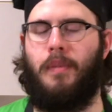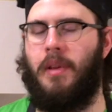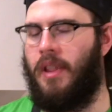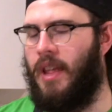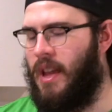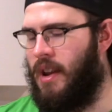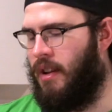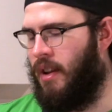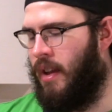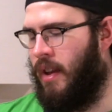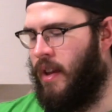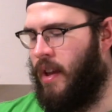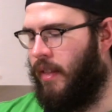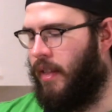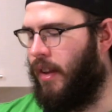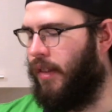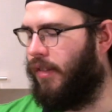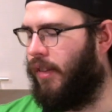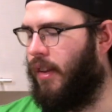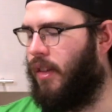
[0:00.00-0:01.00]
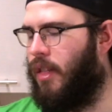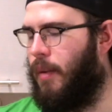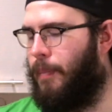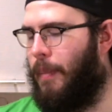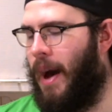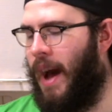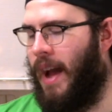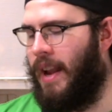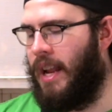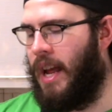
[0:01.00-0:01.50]
but like things like the
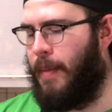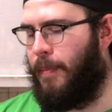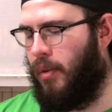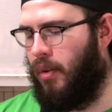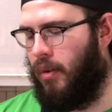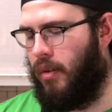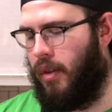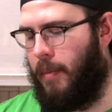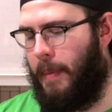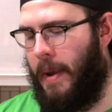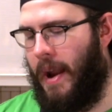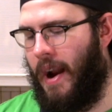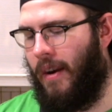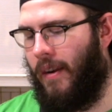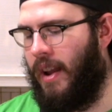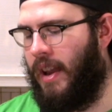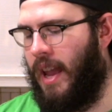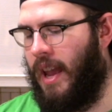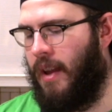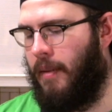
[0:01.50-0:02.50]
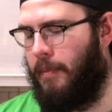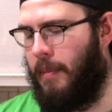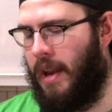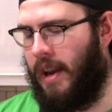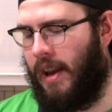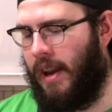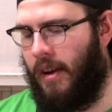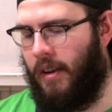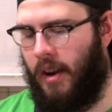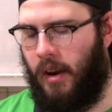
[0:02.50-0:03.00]
pineapple or the pear, I can't
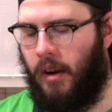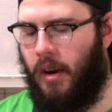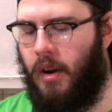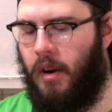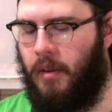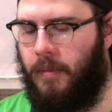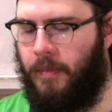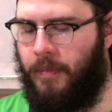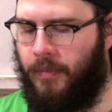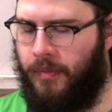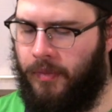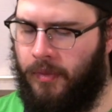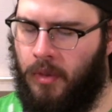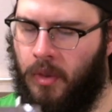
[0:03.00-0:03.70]
make out at all.